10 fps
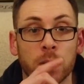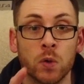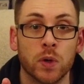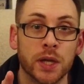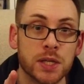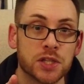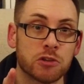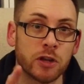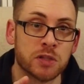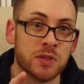Oh, I need to
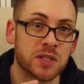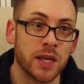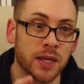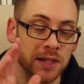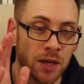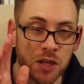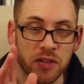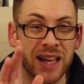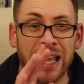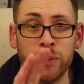correct a mistake now. I
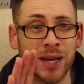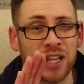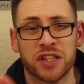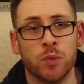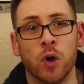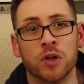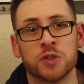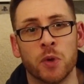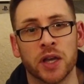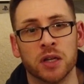don't think anyone actually
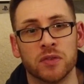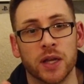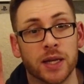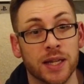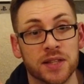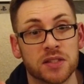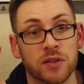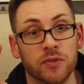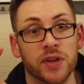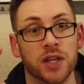watched my kind of like
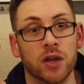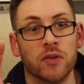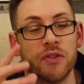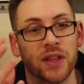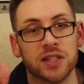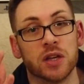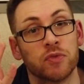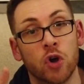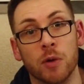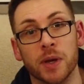list video with the things that
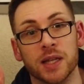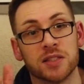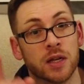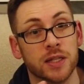I've got on my list.